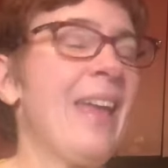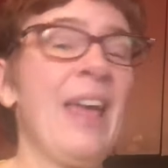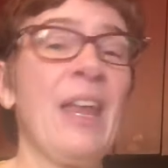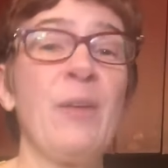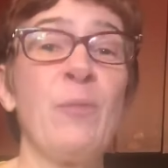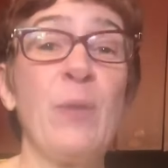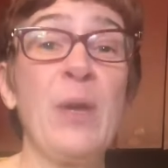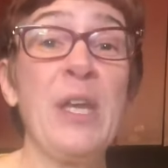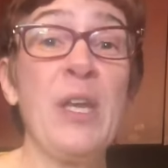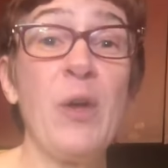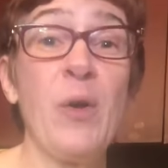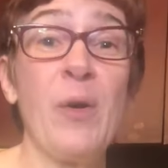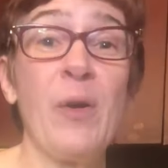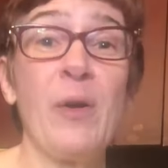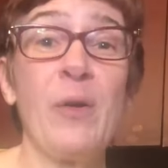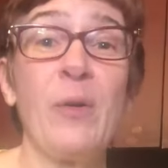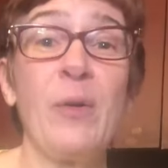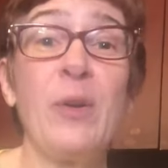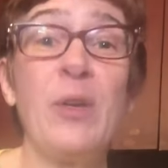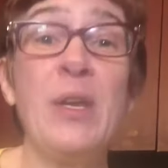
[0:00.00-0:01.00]
and we know,
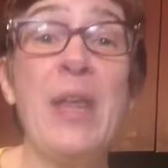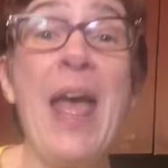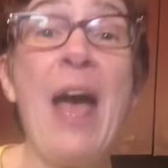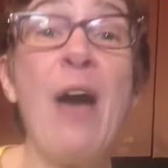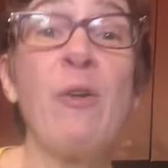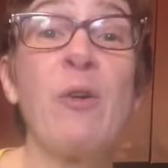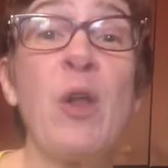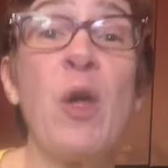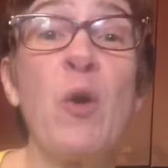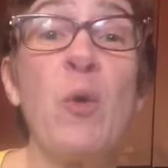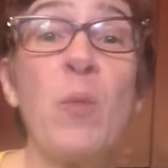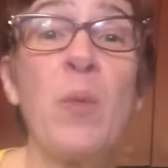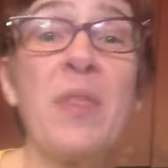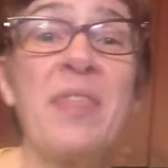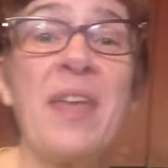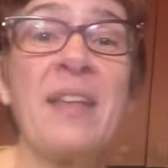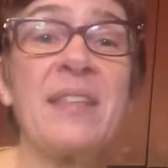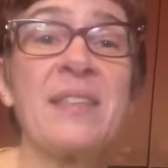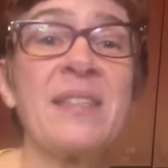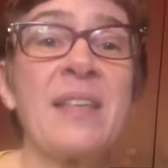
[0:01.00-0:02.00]
now know what
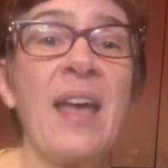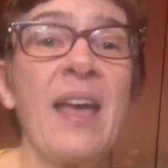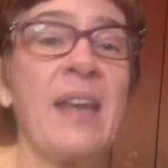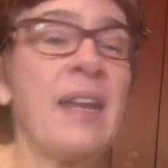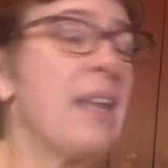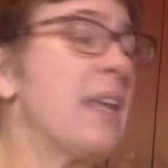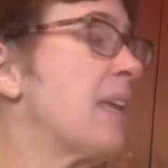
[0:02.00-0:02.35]
that sign